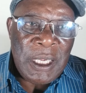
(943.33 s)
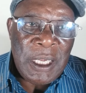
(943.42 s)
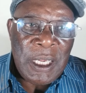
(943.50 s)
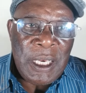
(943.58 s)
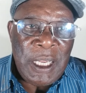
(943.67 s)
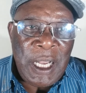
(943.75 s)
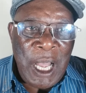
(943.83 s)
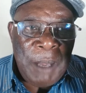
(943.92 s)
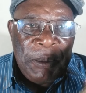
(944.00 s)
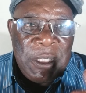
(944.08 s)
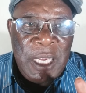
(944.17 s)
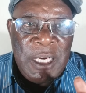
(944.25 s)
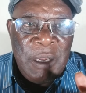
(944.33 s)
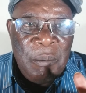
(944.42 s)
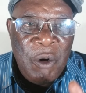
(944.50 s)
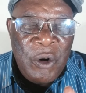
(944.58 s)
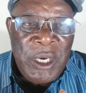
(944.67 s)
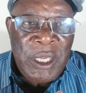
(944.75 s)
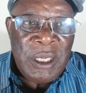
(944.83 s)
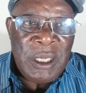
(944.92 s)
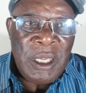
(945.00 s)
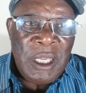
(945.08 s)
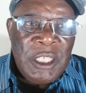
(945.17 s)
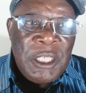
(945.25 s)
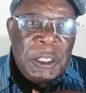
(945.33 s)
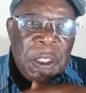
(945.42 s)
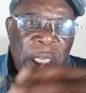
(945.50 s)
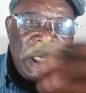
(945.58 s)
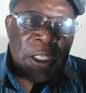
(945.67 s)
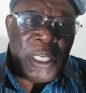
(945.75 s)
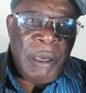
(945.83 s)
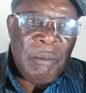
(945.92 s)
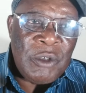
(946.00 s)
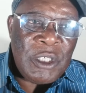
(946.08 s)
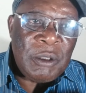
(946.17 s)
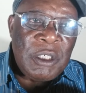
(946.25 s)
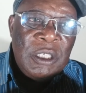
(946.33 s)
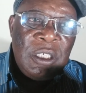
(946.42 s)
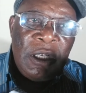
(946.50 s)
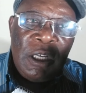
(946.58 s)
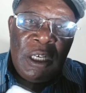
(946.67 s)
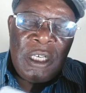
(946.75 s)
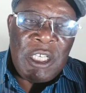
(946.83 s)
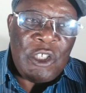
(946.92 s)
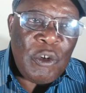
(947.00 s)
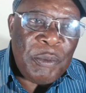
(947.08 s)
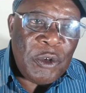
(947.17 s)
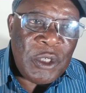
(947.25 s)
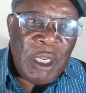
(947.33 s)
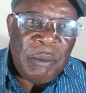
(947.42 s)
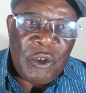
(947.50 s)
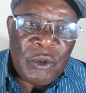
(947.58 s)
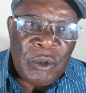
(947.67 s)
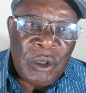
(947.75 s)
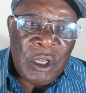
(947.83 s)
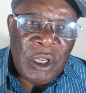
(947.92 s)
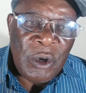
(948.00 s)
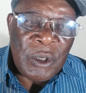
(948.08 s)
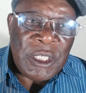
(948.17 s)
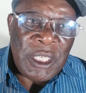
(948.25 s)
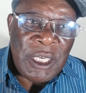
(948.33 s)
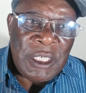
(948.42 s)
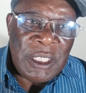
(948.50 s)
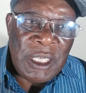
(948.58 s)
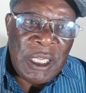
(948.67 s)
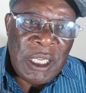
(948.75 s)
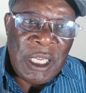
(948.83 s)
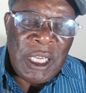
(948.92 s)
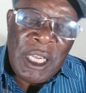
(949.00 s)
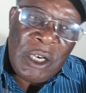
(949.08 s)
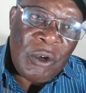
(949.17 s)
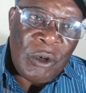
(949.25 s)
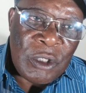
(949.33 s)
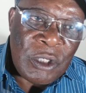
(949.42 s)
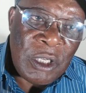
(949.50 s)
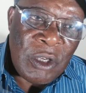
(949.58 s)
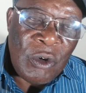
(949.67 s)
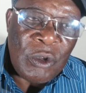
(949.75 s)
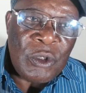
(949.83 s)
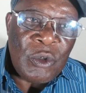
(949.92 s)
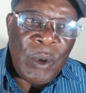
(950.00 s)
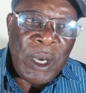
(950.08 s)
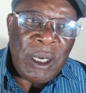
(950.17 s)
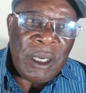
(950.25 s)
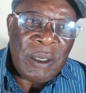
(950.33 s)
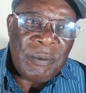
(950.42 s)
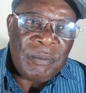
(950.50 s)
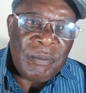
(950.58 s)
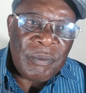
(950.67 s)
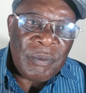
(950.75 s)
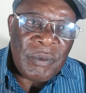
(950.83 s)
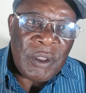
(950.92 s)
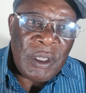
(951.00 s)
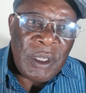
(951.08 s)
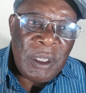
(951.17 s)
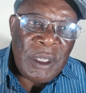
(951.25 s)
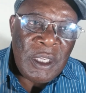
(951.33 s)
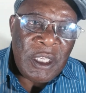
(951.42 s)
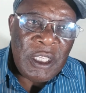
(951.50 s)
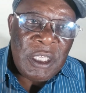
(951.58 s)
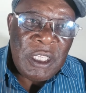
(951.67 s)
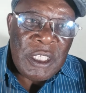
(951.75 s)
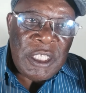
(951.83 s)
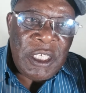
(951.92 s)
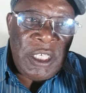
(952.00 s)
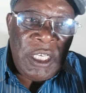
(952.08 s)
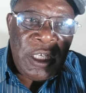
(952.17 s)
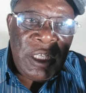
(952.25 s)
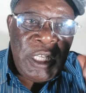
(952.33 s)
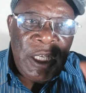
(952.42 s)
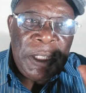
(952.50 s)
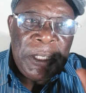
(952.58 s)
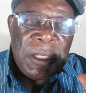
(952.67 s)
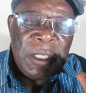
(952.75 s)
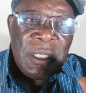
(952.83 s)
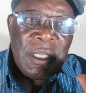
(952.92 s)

They come here in the morning, she sells them, she distributes them to hotels and goes to work. She did this